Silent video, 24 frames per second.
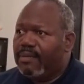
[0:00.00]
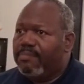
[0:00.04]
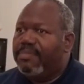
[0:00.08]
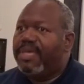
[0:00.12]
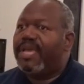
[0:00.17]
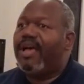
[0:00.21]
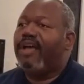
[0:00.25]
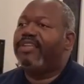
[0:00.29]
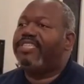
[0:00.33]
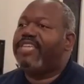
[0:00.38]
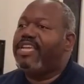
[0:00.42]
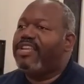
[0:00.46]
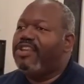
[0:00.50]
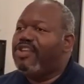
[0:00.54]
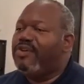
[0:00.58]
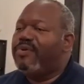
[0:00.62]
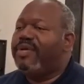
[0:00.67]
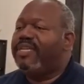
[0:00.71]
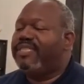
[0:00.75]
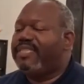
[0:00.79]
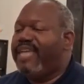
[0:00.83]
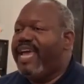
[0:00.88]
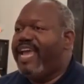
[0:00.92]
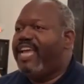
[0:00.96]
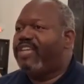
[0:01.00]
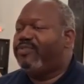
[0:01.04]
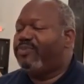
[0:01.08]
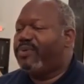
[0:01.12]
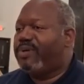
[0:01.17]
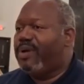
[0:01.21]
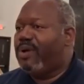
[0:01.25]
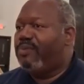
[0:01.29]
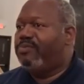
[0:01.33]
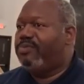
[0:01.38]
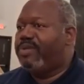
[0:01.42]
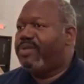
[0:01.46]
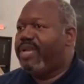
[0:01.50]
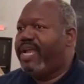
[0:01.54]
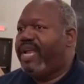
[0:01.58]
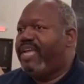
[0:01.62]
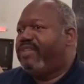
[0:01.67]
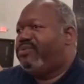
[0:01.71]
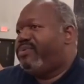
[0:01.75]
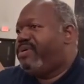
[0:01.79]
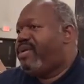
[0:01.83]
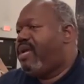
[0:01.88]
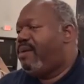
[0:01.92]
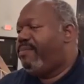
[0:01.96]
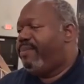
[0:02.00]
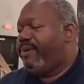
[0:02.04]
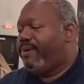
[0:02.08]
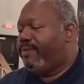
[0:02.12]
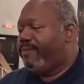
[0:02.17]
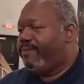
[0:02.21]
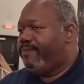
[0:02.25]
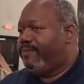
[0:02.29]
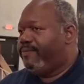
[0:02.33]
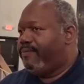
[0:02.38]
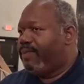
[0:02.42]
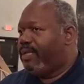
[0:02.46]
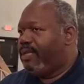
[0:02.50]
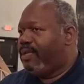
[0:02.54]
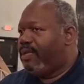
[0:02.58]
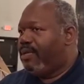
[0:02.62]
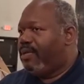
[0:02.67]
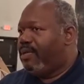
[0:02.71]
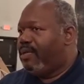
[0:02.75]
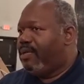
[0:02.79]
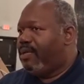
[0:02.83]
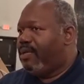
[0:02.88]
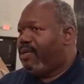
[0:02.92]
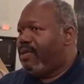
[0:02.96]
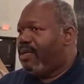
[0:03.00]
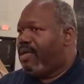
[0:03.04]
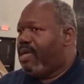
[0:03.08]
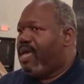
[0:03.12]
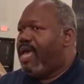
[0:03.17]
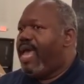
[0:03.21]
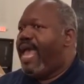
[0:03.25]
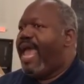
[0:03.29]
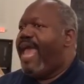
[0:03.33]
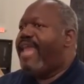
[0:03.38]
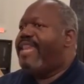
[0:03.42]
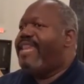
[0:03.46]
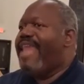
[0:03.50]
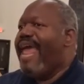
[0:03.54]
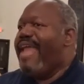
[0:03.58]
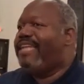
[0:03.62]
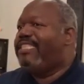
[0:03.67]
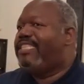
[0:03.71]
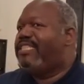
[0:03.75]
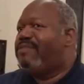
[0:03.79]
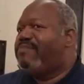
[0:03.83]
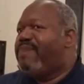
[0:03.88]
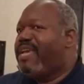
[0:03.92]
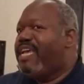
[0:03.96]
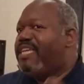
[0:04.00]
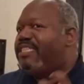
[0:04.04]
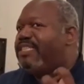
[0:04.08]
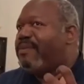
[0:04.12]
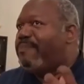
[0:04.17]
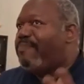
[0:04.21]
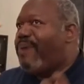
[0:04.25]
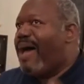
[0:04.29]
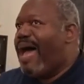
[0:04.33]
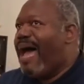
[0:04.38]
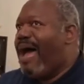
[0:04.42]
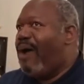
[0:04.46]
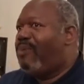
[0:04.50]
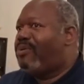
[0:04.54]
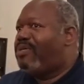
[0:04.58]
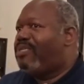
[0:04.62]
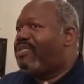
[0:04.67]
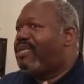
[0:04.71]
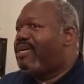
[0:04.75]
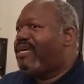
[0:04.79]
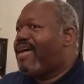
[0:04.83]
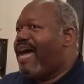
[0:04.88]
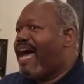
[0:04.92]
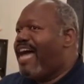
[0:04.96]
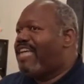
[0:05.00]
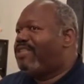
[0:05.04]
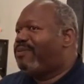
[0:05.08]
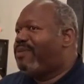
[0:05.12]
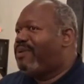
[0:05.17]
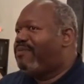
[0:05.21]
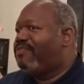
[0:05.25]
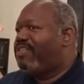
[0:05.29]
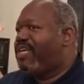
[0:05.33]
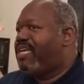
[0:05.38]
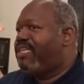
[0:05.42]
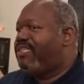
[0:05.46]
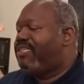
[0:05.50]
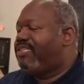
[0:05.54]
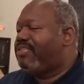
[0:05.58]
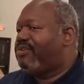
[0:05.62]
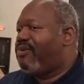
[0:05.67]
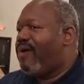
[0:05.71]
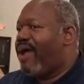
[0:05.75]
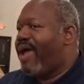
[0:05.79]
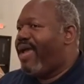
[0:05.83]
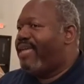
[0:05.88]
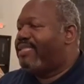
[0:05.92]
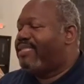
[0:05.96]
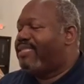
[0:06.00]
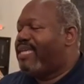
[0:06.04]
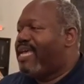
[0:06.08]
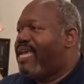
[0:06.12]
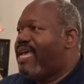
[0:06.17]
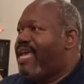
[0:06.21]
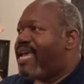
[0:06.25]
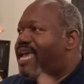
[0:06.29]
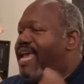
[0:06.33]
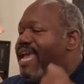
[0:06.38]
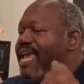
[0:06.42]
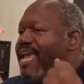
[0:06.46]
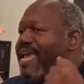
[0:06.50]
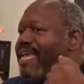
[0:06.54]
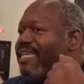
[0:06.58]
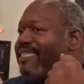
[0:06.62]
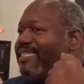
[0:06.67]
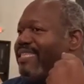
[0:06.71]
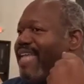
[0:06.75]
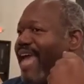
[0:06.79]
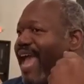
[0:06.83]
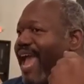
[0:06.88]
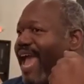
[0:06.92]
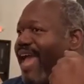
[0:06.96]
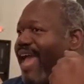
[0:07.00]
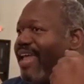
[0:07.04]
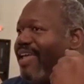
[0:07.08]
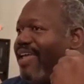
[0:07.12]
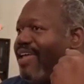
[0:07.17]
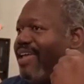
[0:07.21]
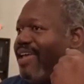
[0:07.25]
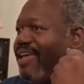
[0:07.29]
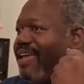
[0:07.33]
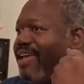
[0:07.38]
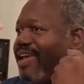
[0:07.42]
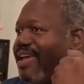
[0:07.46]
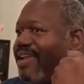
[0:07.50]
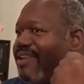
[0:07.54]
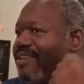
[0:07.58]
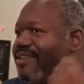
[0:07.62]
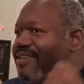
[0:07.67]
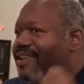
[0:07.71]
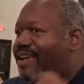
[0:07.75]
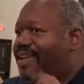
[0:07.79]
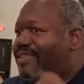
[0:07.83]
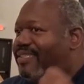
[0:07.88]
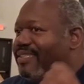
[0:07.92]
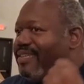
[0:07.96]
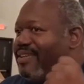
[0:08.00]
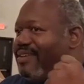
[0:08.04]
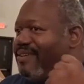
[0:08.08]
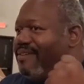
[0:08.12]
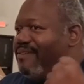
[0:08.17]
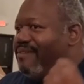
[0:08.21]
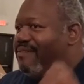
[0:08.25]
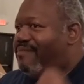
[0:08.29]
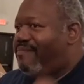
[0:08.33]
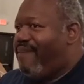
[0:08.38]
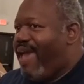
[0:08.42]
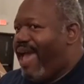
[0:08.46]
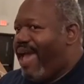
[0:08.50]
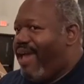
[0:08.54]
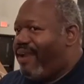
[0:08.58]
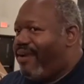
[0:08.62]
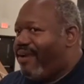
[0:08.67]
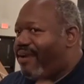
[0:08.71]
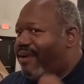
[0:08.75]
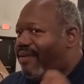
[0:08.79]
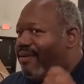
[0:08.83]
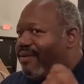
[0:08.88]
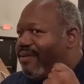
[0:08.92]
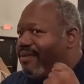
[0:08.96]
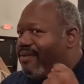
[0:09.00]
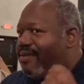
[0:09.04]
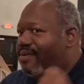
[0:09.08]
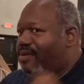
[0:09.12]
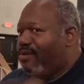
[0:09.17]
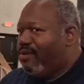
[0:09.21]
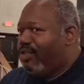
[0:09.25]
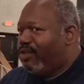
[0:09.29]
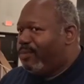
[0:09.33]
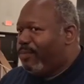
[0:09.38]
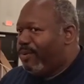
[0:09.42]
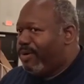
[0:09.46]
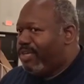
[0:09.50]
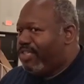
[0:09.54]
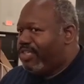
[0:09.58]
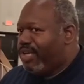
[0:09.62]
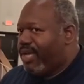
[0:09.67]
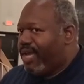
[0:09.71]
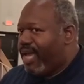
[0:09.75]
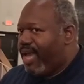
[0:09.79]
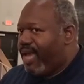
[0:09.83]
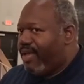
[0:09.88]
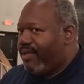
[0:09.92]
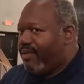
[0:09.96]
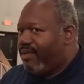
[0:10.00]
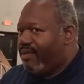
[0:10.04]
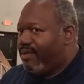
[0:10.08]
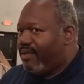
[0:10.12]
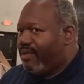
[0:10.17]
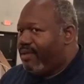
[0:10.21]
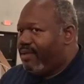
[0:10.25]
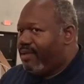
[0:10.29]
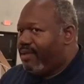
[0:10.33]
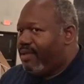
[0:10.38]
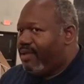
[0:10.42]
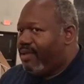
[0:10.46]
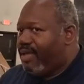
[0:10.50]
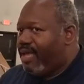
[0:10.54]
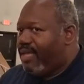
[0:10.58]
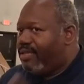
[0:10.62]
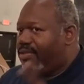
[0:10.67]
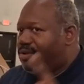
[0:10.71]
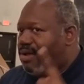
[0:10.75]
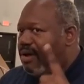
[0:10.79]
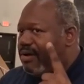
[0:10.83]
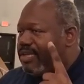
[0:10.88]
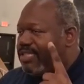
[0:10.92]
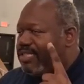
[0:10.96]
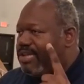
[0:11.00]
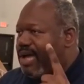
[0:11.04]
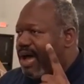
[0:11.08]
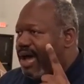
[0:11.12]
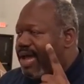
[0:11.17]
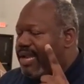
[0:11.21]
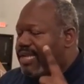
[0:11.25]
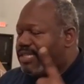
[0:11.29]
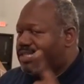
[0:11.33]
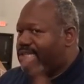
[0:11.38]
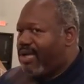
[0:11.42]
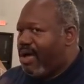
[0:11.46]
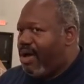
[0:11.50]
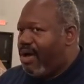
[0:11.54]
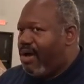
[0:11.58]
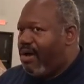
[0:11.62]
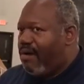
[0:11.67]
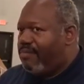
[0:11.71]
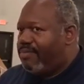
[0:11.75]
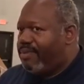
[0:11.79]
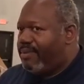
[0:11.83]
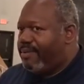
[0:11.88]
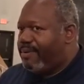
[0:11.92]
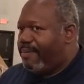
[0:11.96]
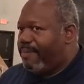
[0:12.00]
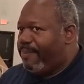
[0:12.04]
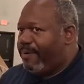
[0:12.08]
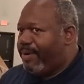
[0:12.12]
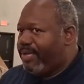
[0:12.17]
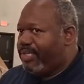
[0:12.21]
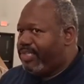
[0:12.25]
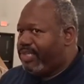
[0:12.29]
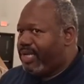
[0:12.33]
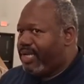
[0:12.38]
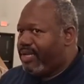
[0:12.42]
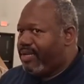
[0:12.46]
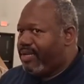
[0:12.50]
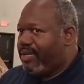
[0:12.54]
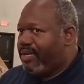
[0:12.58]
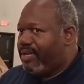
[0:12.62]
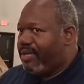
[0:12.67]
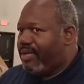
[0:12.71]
Because he knew his days were numbered. And that to me is the power of the gospel of Jesus Christ, is that it doesn't matter who's preaching it, as long as God has called them to preach it.